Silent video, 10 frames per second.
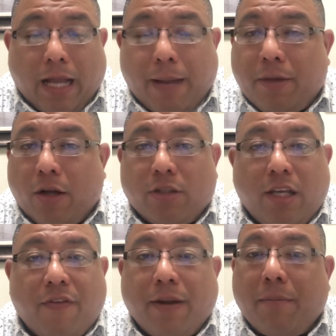I'm
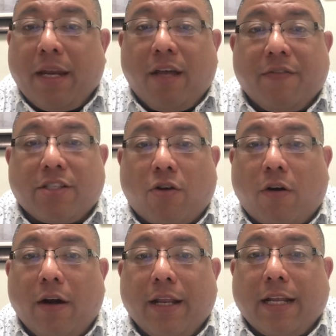guilty of it. Many of us
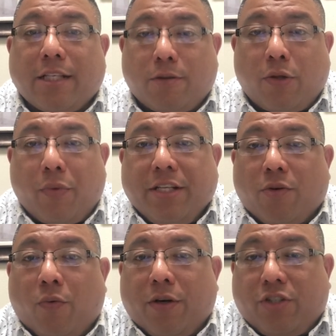are. And that's the
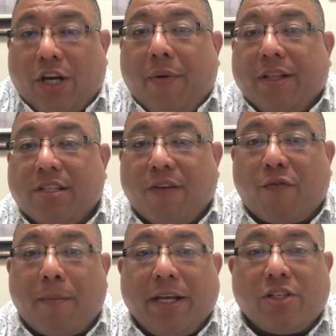reason we're sharing this
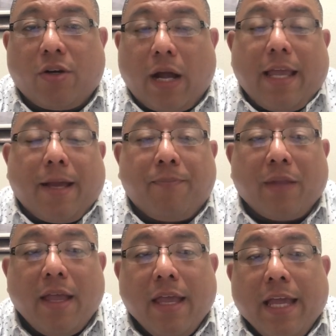information. I am,
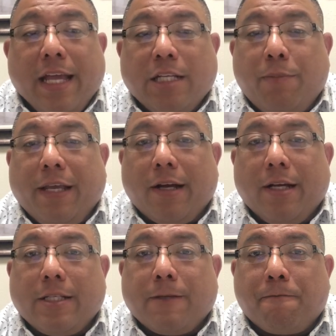is
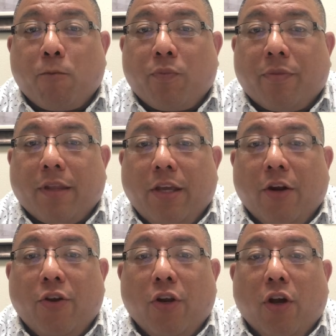because,
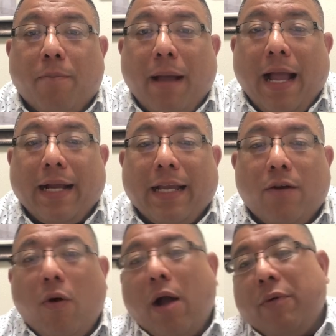you look back
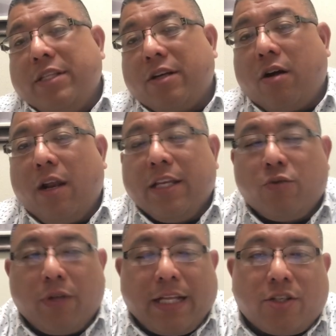and, I went to
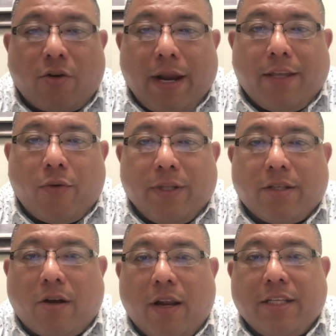college. Well, that's great. You went
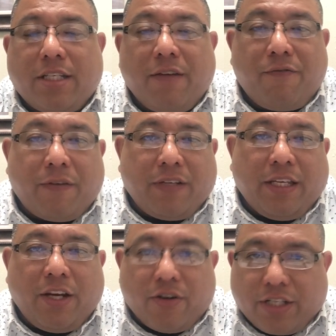to college 10,
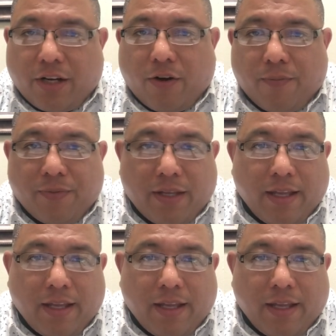15 years ago.